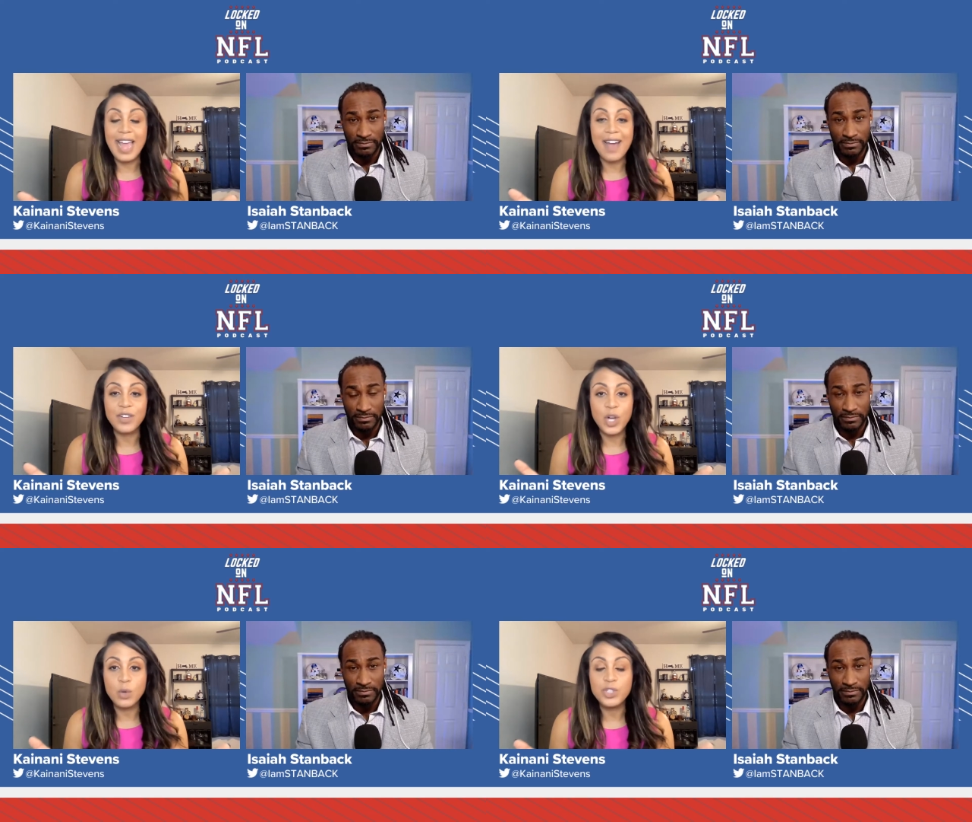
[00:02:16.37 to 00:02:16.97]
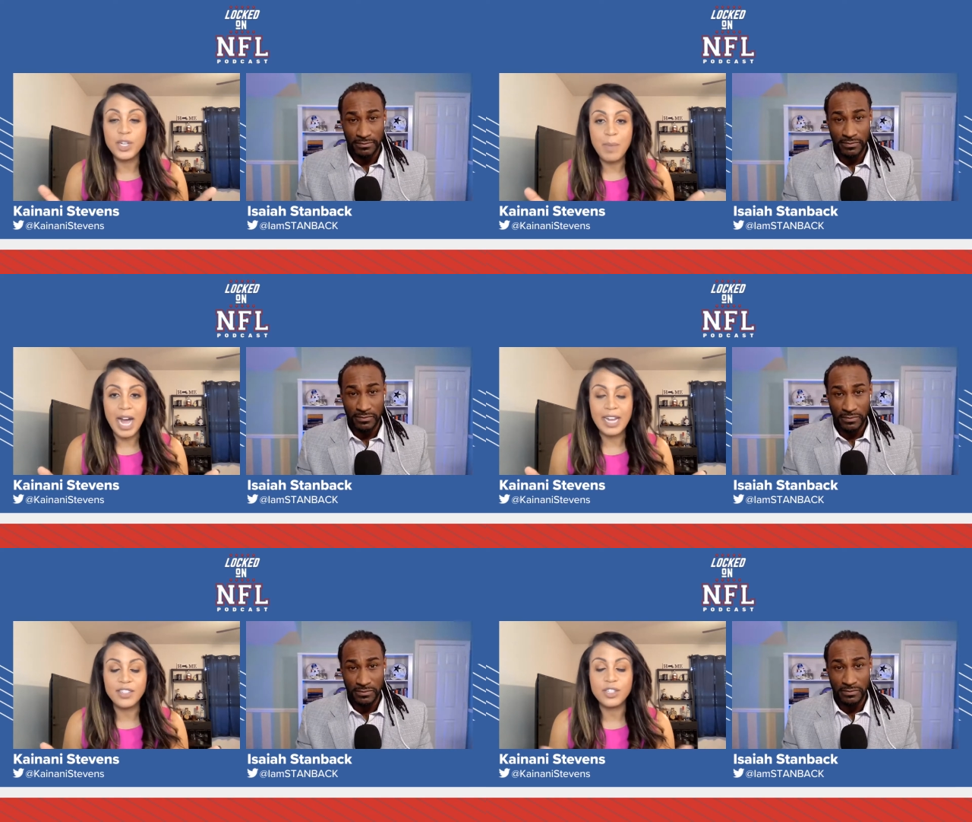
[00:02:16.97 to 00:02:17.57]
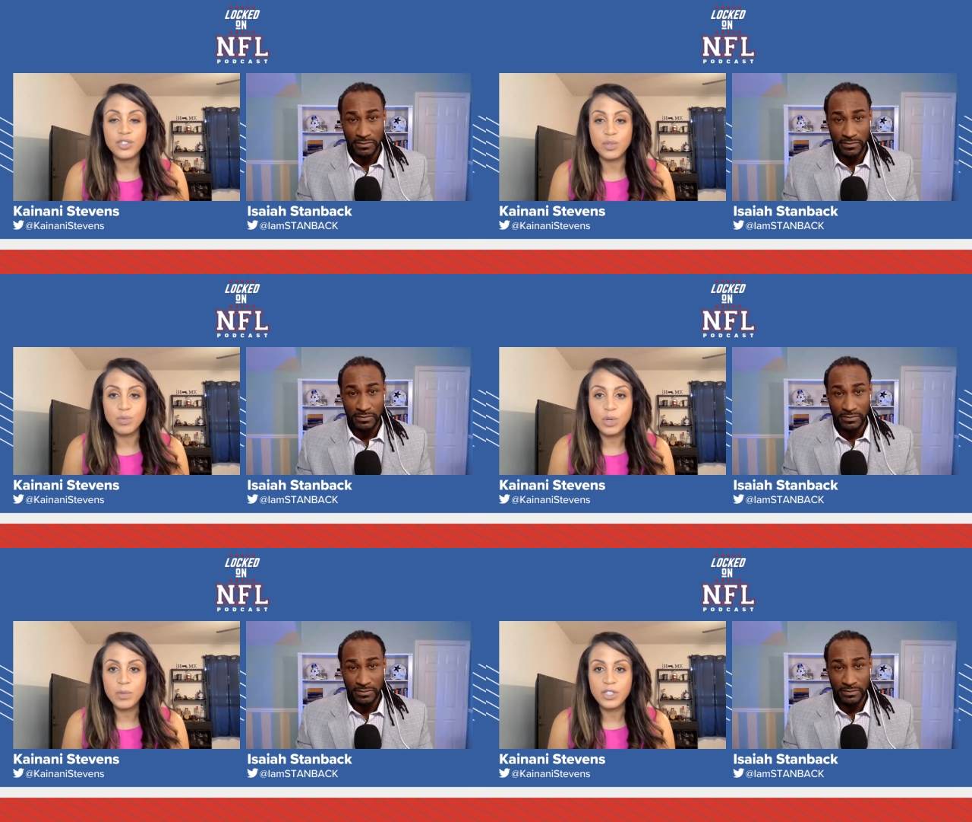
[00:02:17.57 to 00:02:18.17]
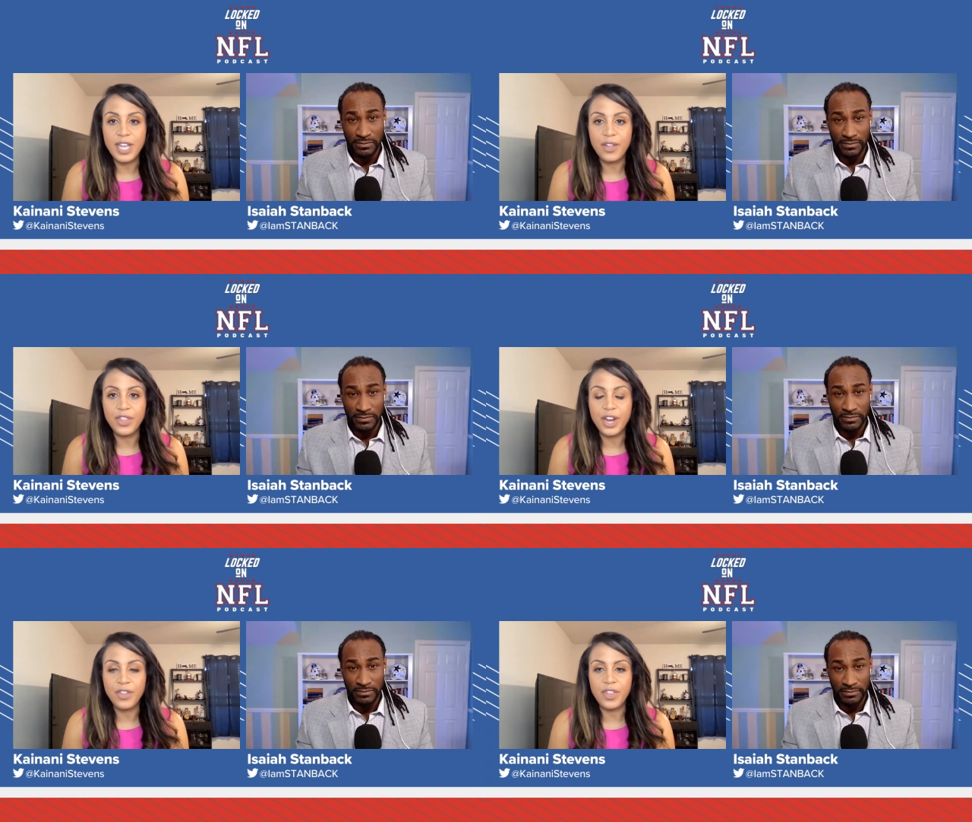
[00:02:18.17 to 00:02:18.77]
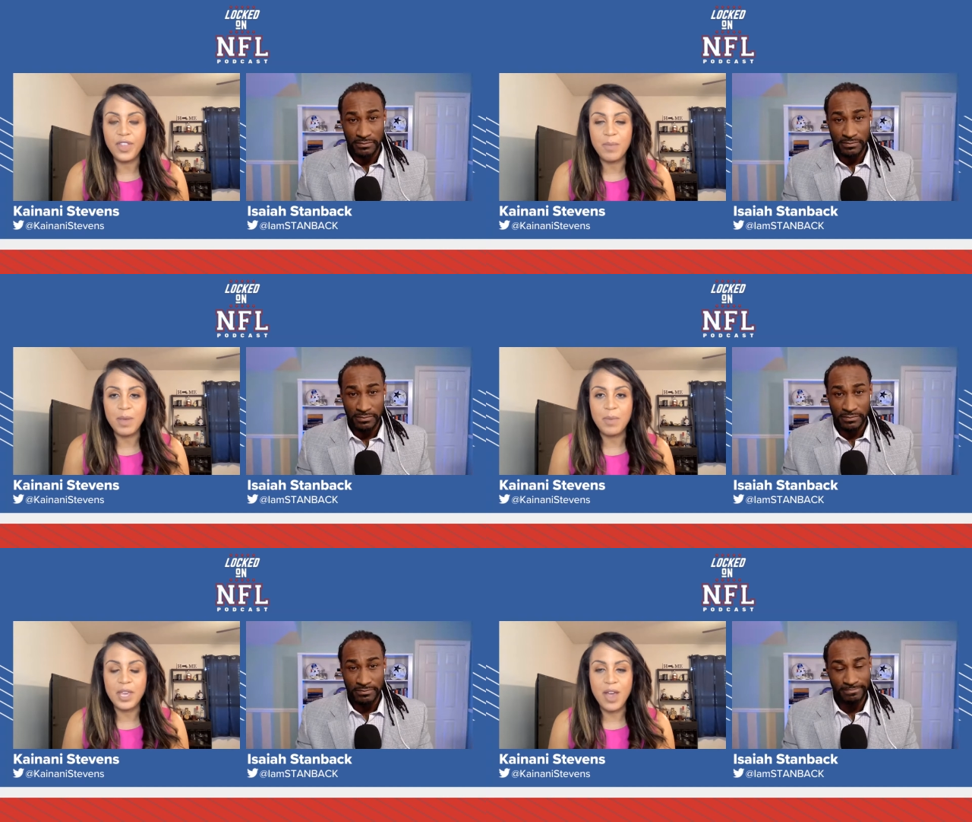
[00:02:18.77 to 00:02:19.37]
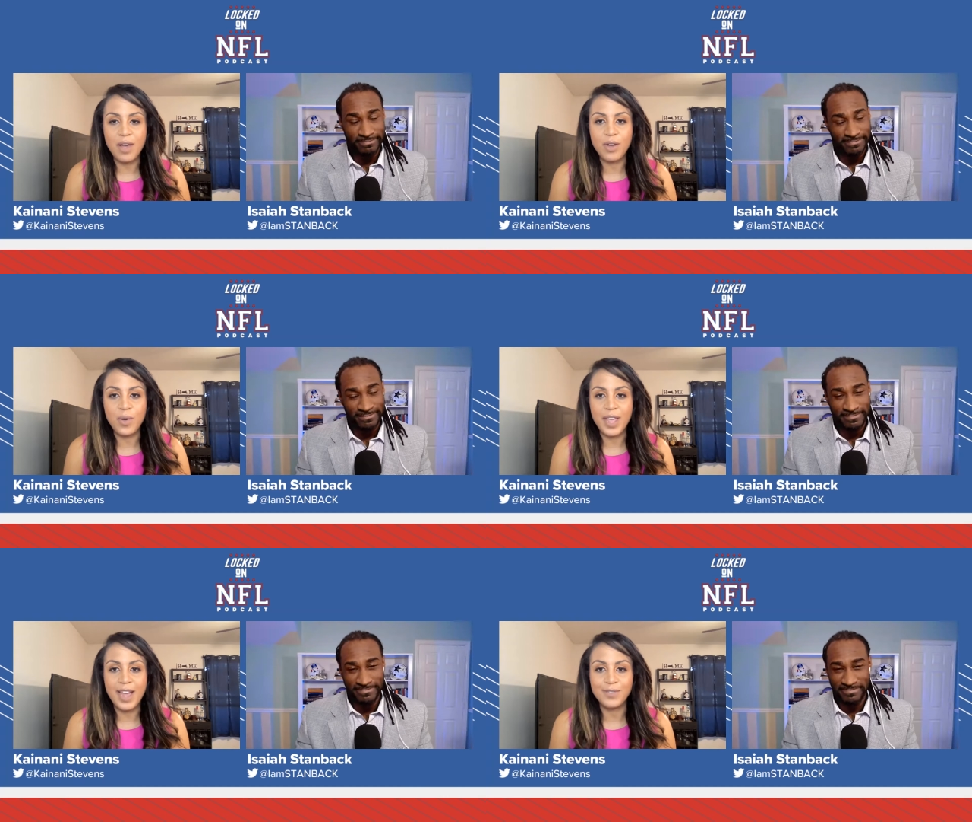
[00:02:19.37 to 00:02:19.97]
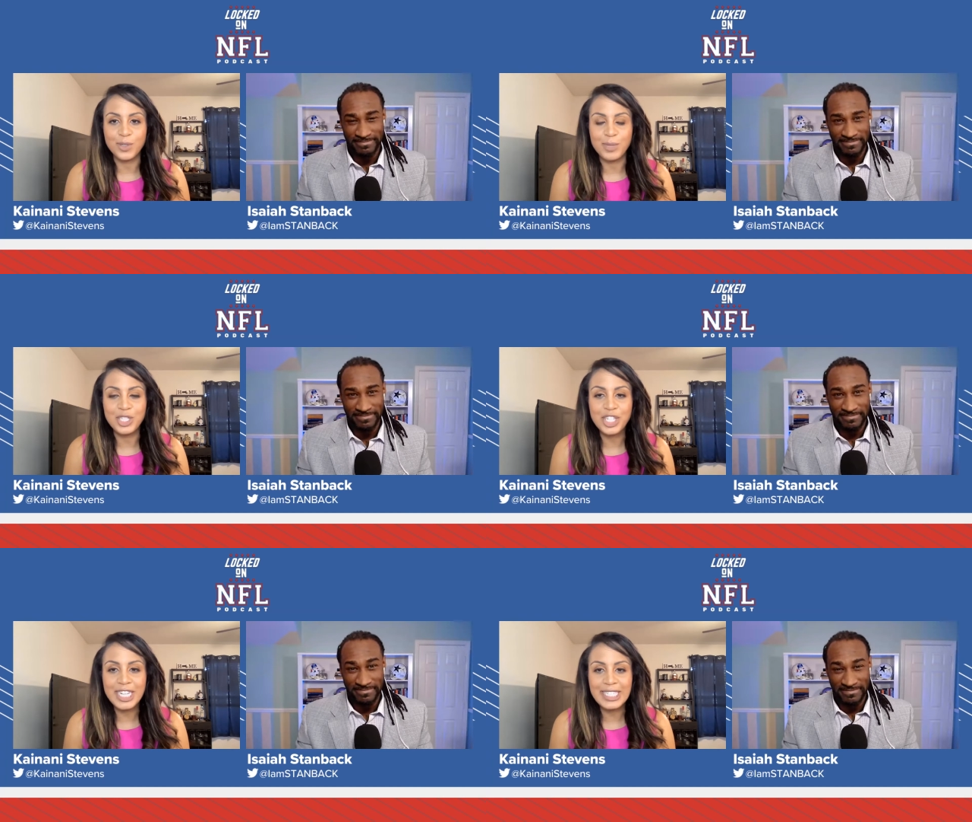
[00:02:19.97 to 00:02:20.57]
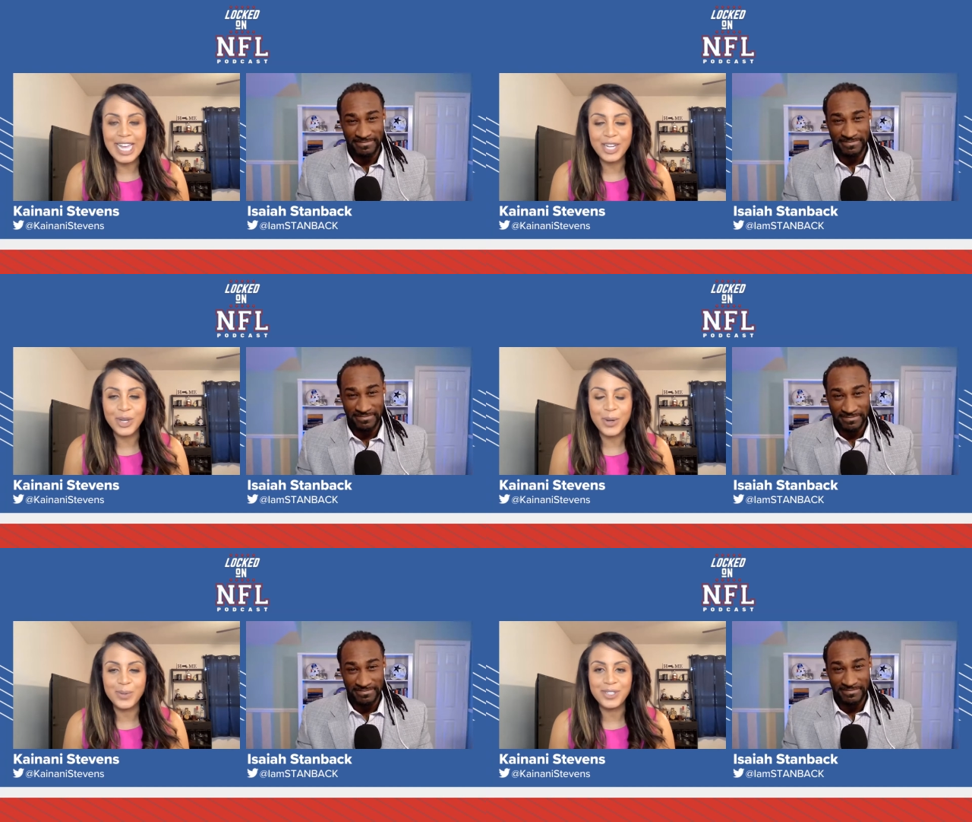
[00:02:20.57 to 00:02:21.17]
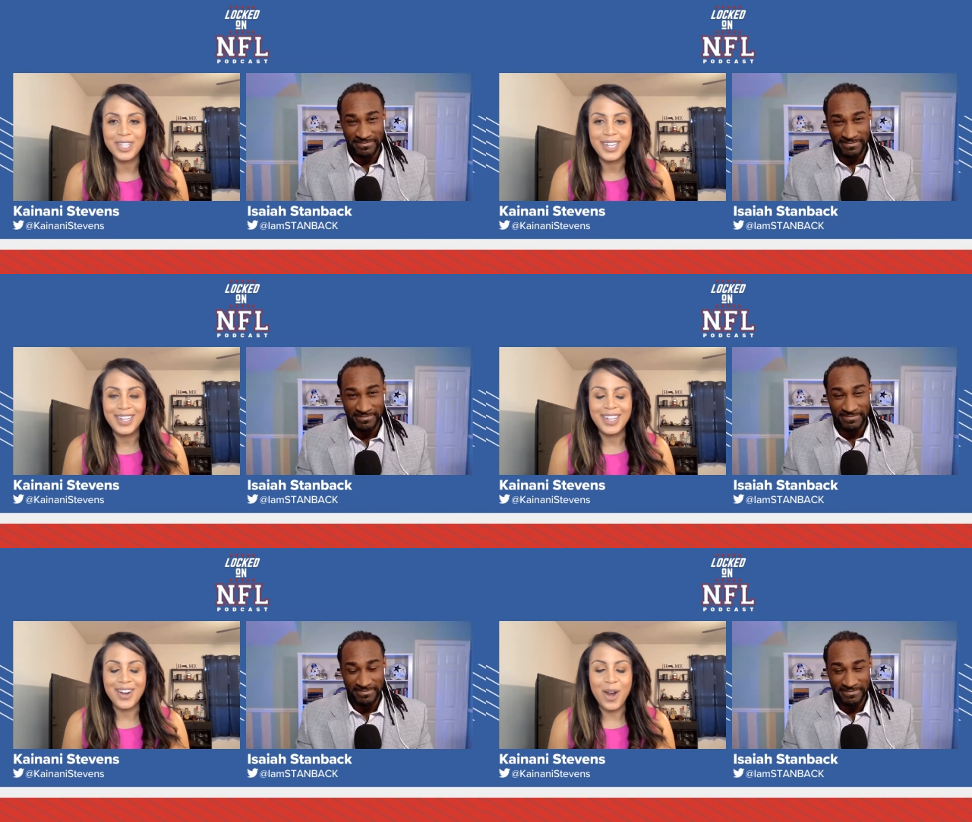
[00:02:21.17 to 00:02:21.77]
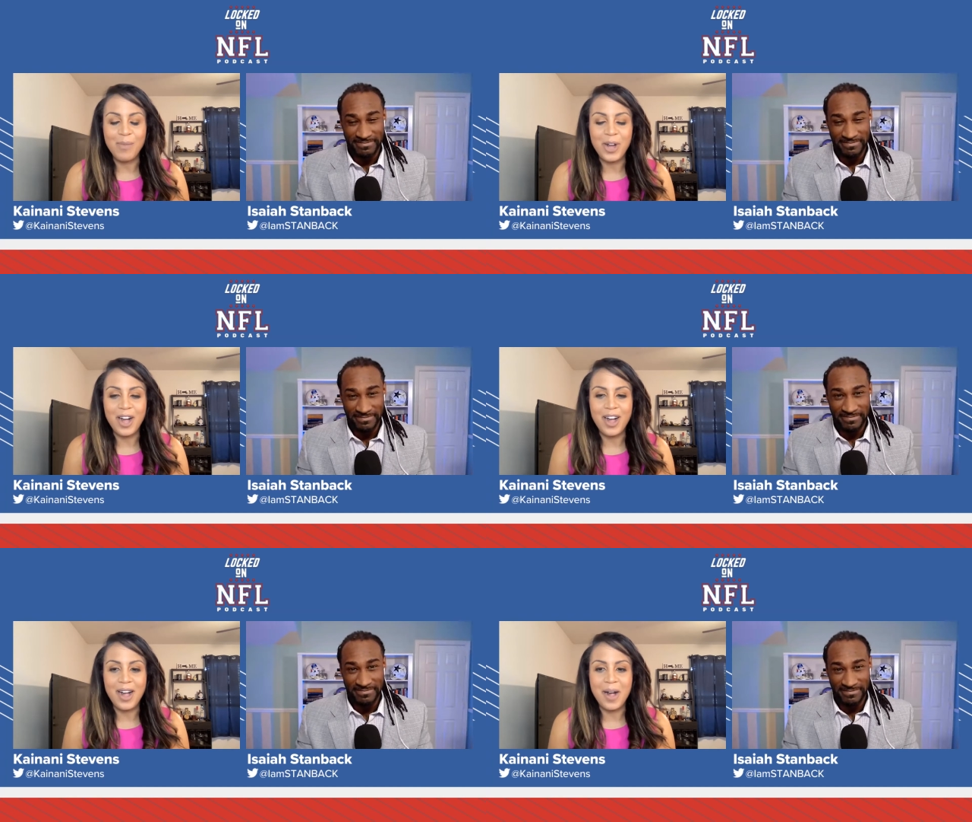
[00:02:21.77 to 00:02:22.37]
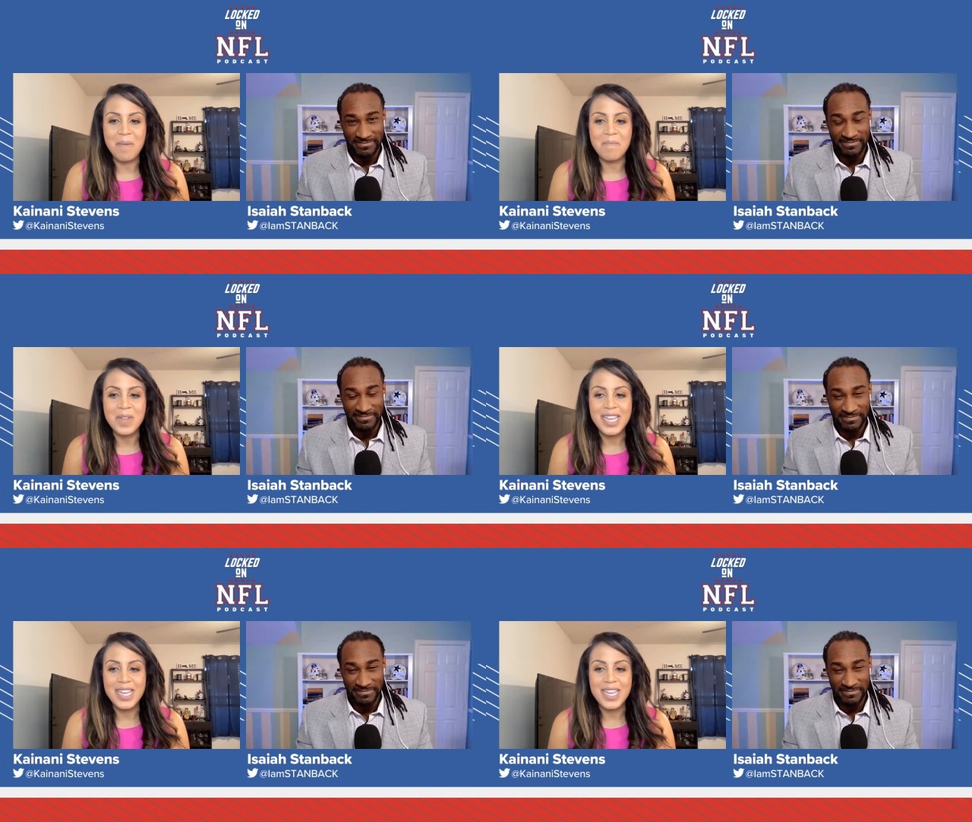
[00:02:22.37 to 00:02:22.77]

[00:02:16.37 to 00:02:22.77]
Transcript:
Speaker 1: have a coach in mind. There's some rumors out there that they may be going after Michigan's head coach in Harbaugh.